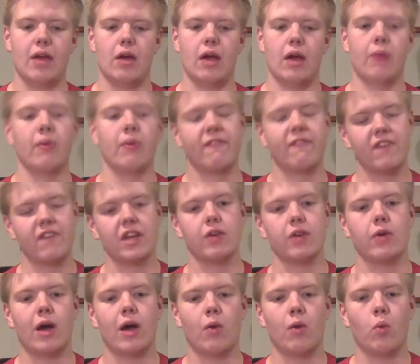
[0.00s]
And we
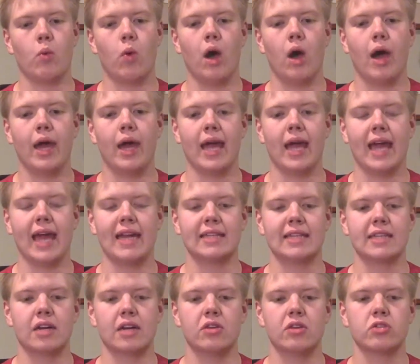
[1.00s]
figure out why, and
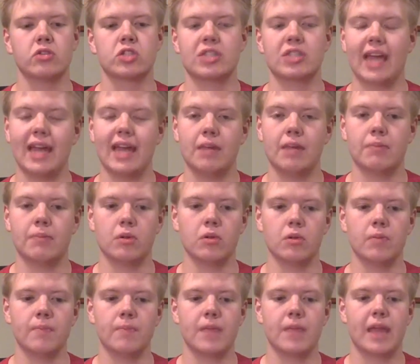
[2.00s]
it's understandable.
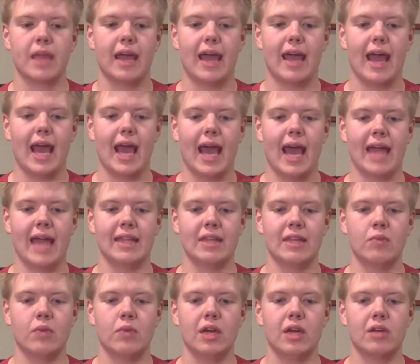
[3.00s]
And then
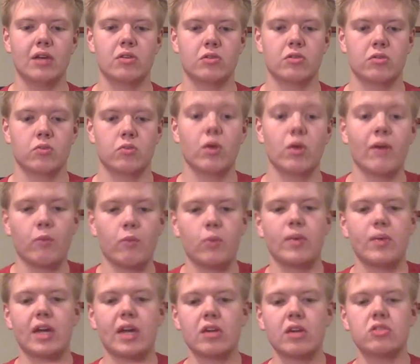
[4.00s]
when
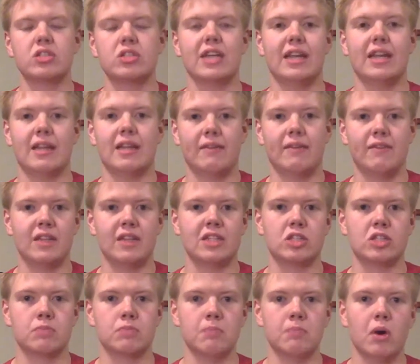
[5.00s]
we understand a
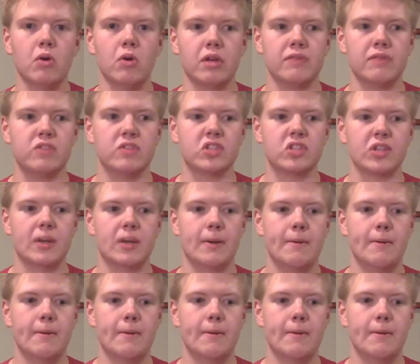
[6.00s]
villain's motives,